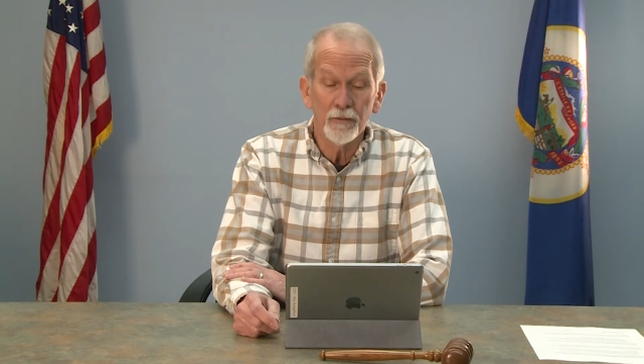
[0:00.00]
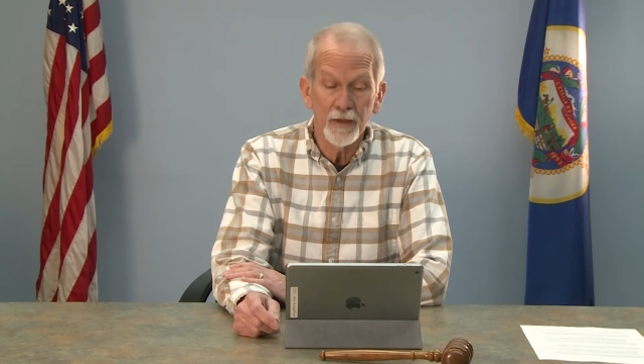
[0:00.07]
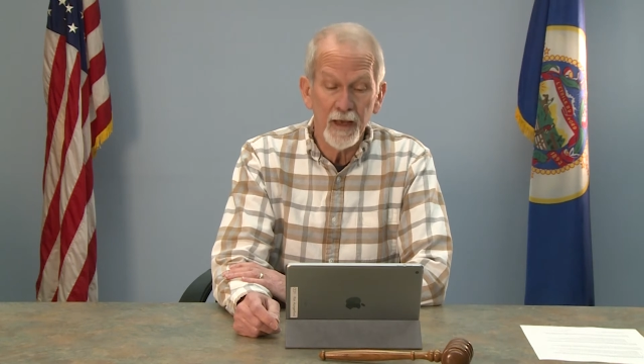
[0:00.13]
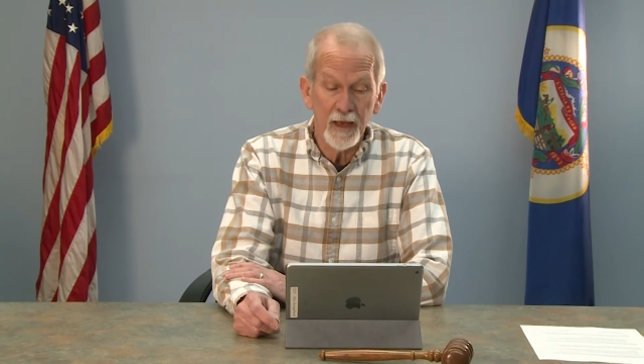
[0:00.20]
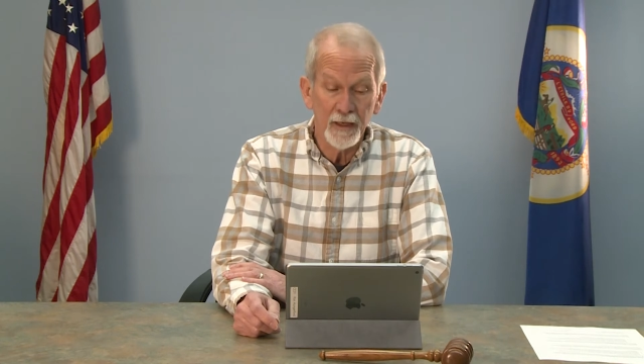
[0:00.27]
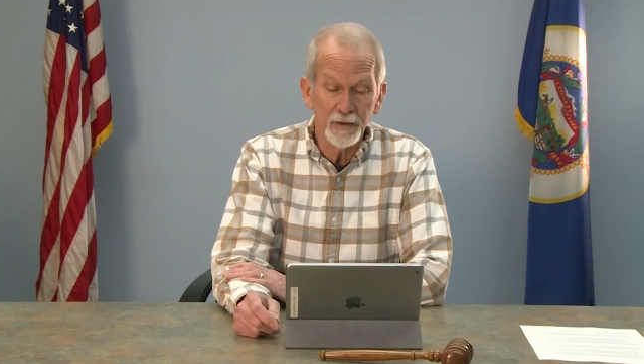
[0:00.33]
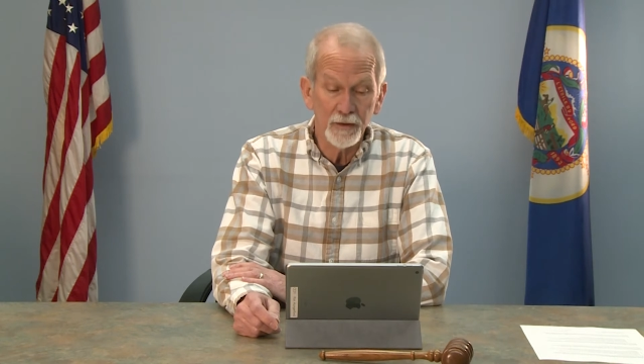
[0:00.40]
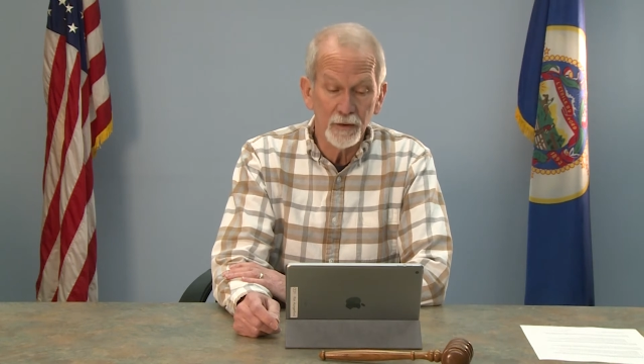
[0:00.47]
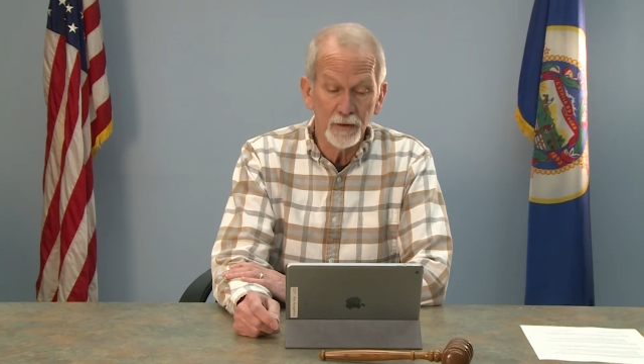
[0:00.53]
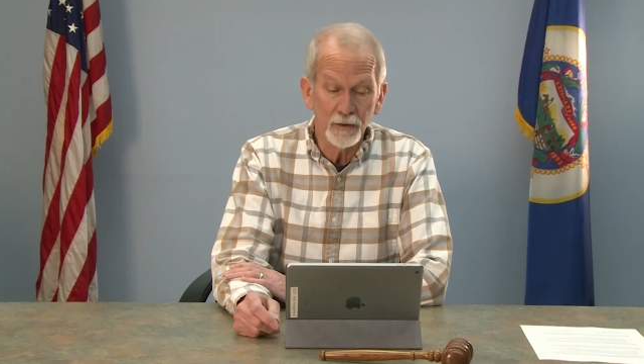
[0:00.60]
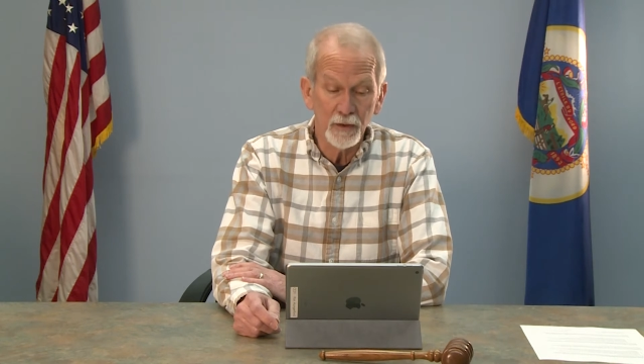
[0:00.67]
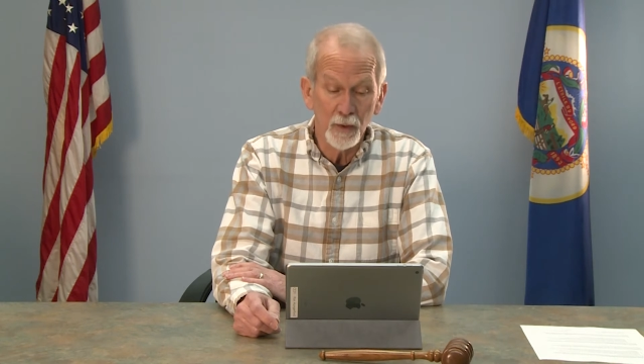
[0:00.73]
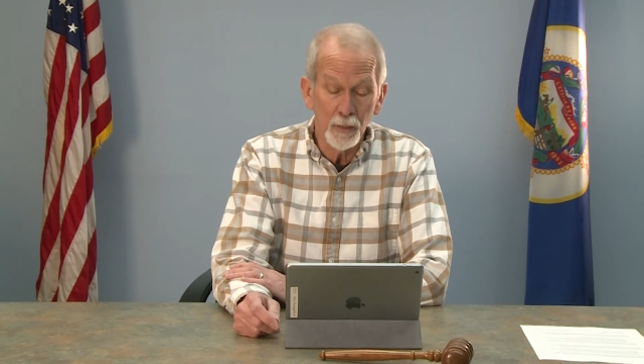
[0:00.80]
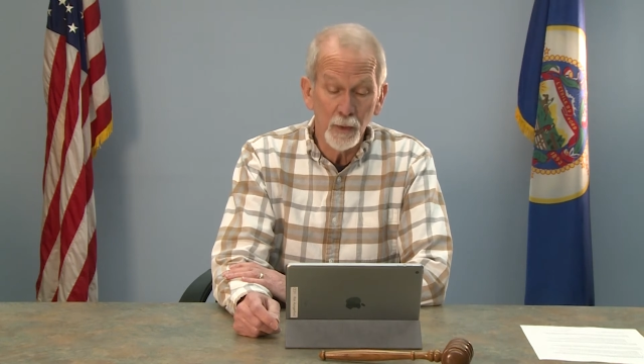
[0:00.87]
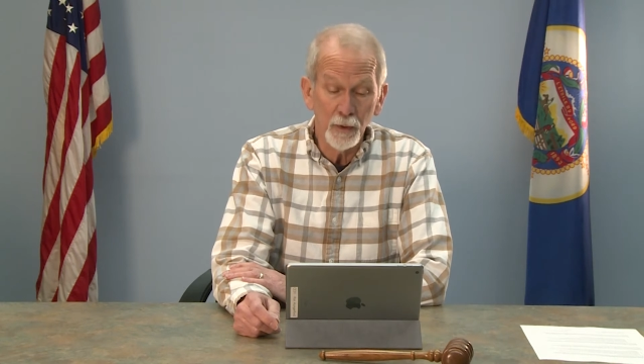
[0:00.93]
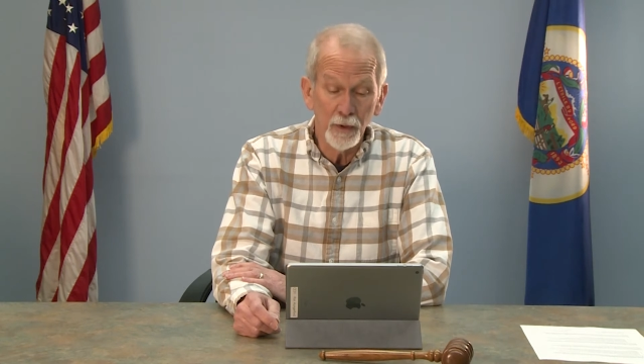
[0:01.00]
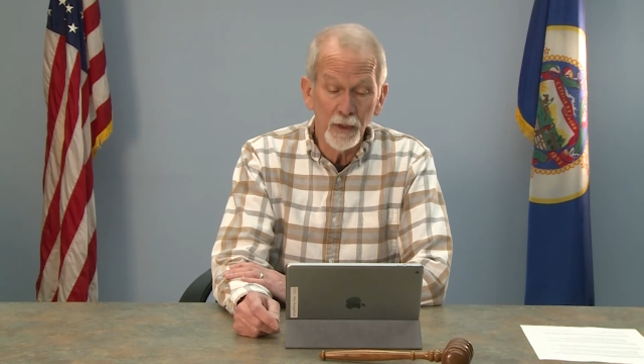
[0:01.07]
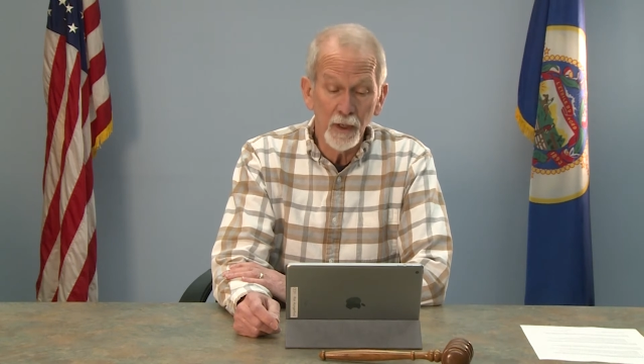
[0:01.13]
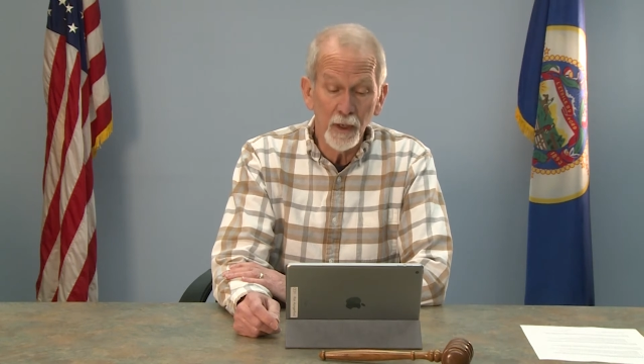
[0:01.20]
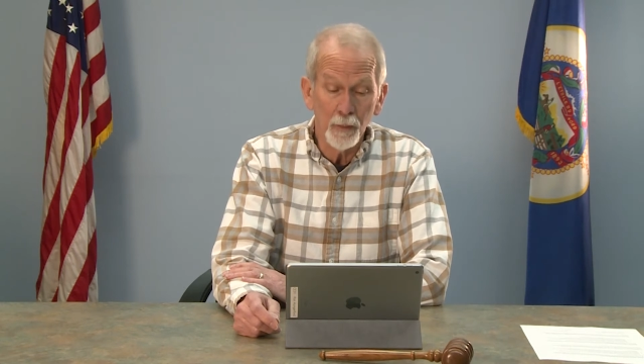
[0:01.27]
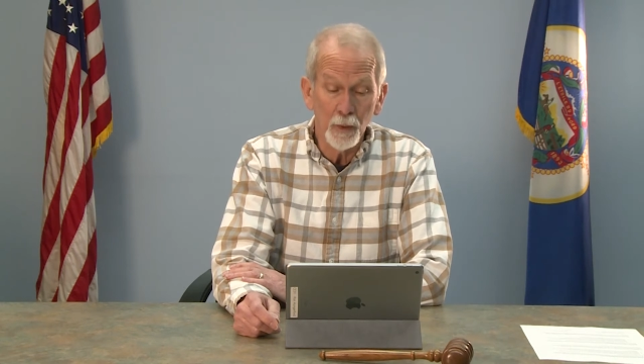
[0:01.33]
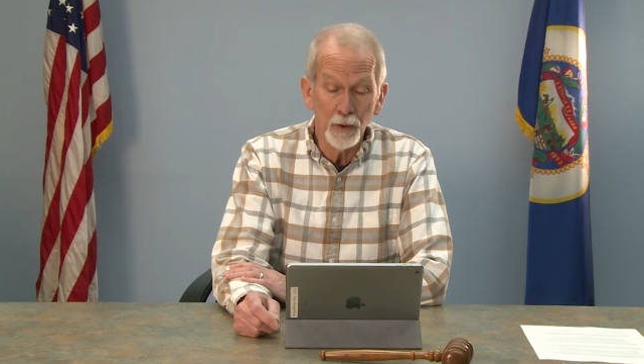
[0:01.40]
Dassel's
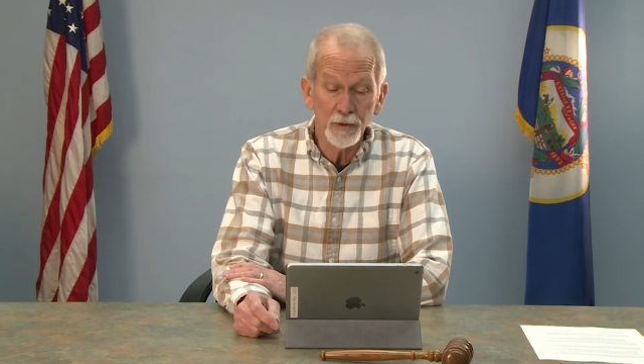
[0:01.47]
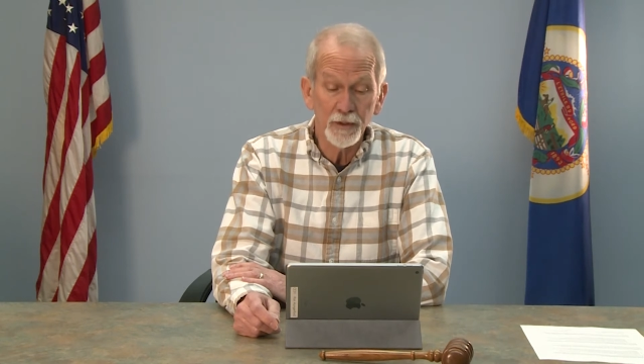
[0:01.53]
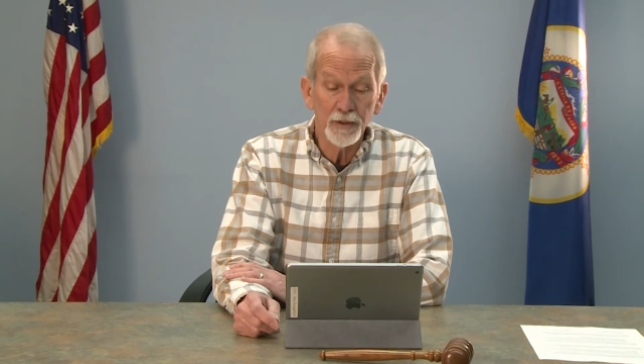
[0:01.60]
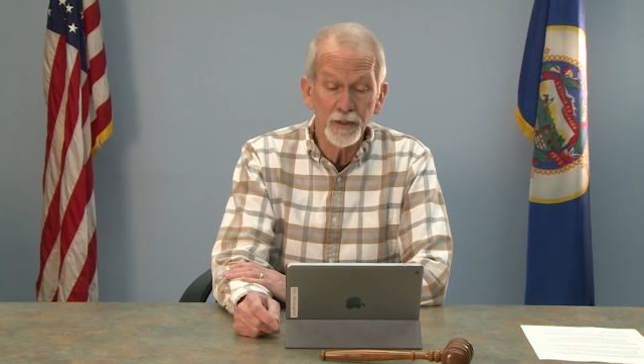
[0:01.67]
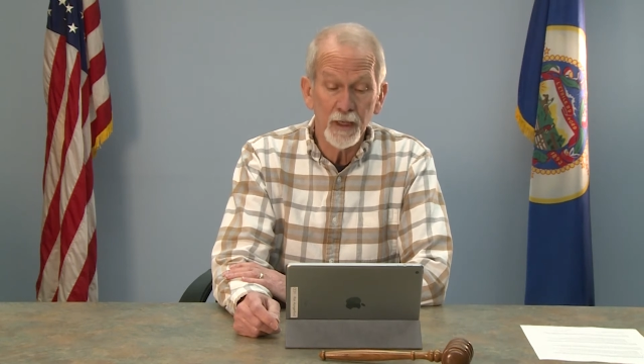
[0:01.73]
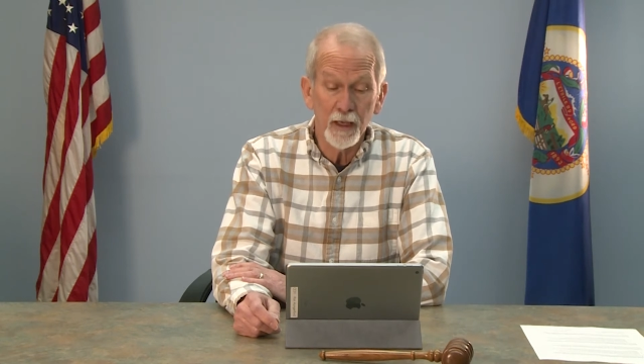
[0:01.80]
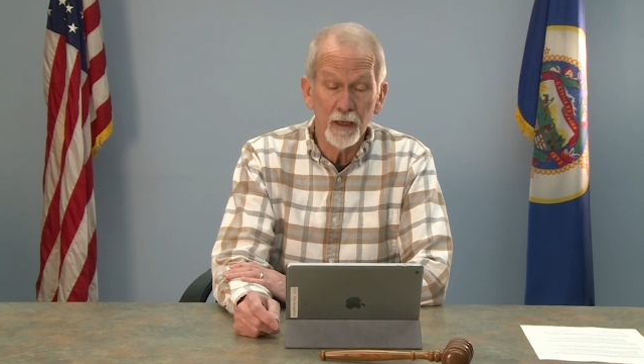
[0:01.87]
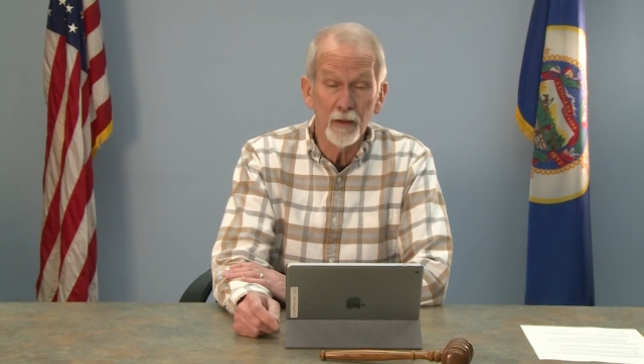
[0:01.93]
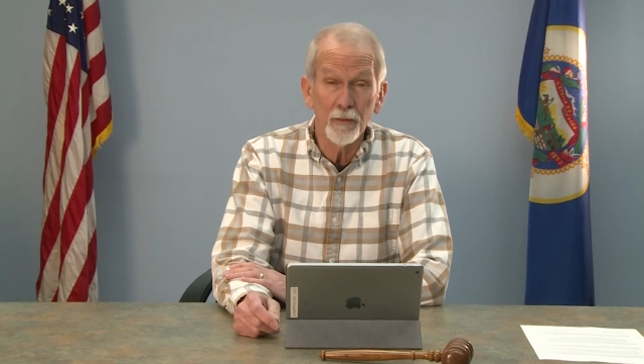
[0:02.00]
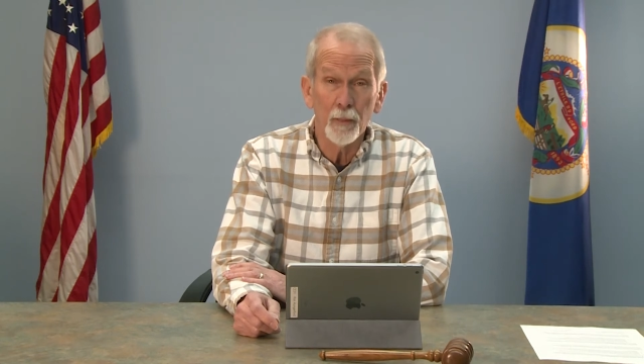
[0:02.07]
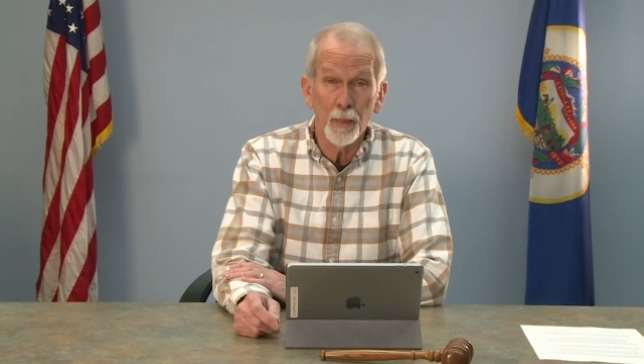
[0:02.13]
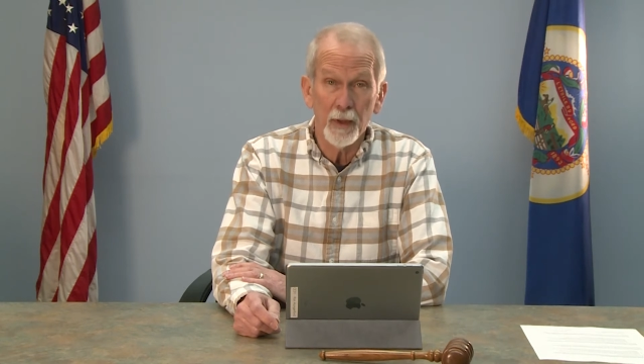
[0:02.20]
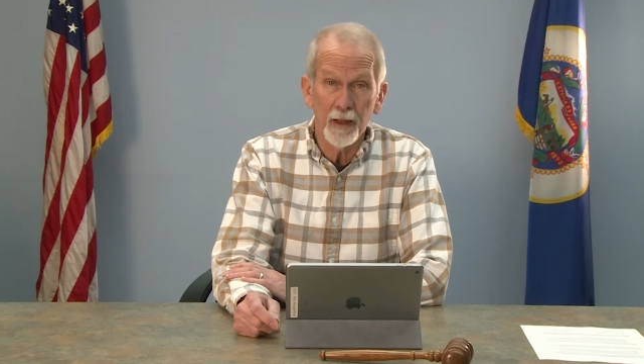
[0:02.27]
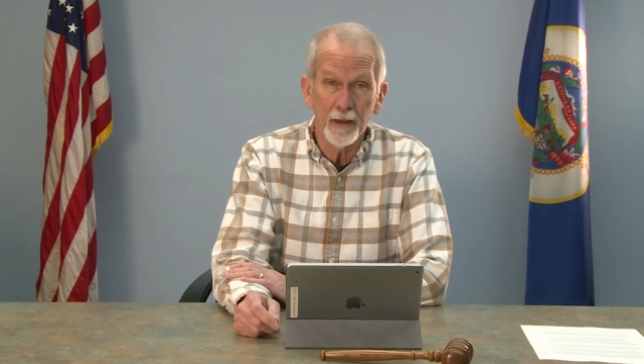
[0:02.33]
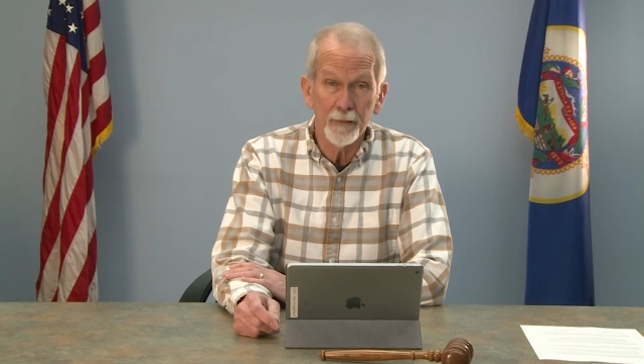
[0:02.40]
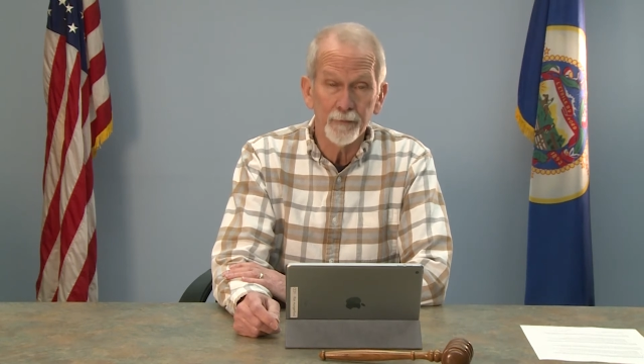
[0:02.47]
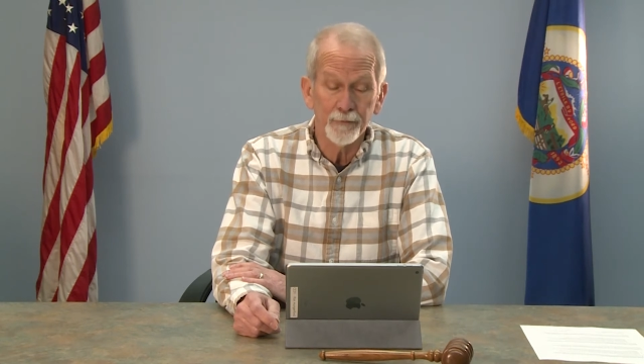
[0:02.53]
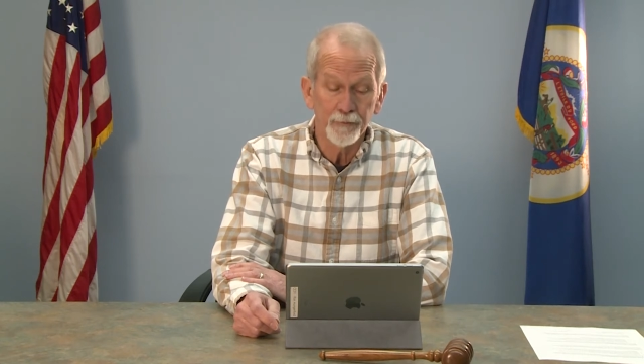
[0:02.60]
Community Emergency Health Plan.